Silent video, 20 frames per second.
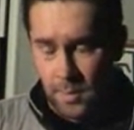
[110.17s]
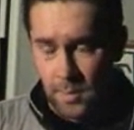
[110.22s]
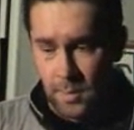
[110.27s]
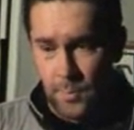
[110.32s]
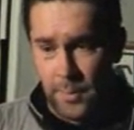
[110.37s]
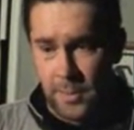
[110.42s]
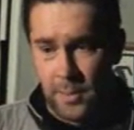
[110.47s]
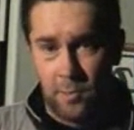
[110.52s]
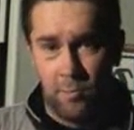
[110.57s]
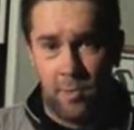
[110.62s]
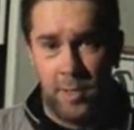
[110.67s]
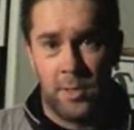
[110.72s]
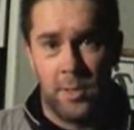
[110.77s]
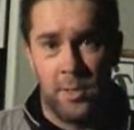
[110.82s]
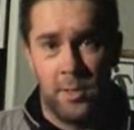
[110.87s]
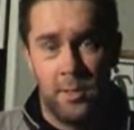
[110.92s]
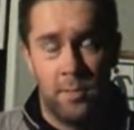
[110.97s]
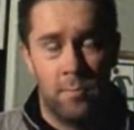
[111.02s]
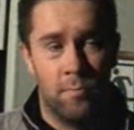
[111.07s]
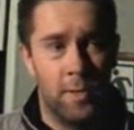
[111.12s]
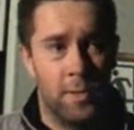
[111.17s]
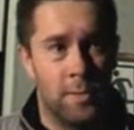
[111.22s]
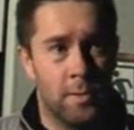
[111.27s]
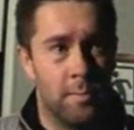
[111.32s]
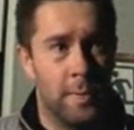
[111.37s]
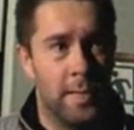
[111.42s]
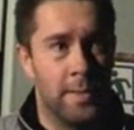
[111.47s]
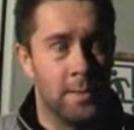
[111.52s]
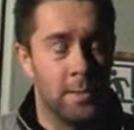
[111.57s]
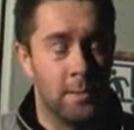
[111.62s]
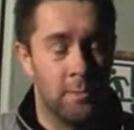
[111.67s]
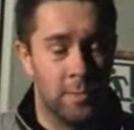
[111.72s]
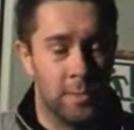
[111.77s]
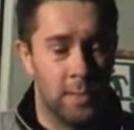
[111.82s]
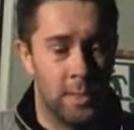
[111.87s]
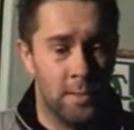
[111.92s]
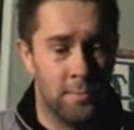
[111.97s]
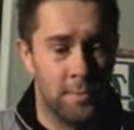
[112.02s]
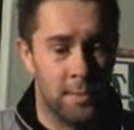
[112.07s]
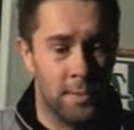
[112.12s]
speak to Richard Baines, the
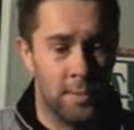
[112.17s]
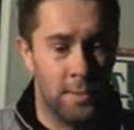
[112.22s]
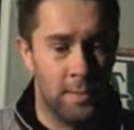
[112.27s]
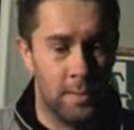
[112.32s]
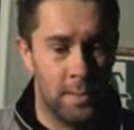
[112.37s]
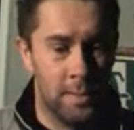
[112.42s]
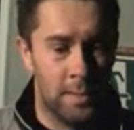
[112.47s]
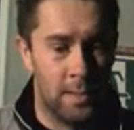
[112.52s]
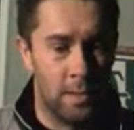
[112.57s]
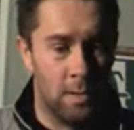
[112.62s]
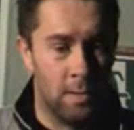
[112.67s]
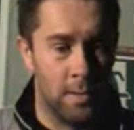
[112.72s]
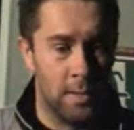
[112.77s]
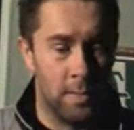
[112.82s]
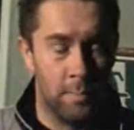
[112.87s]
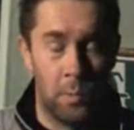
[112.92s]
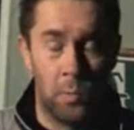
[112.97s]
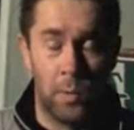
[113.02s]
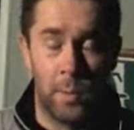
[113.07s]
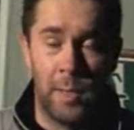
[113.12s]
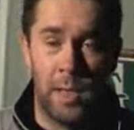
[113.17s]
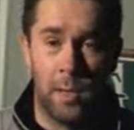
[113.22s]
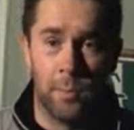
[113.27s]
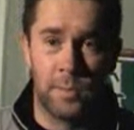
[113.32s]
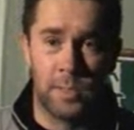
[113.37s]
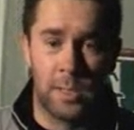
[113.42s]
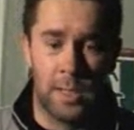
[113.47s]
reserves, and he kindly brought him up.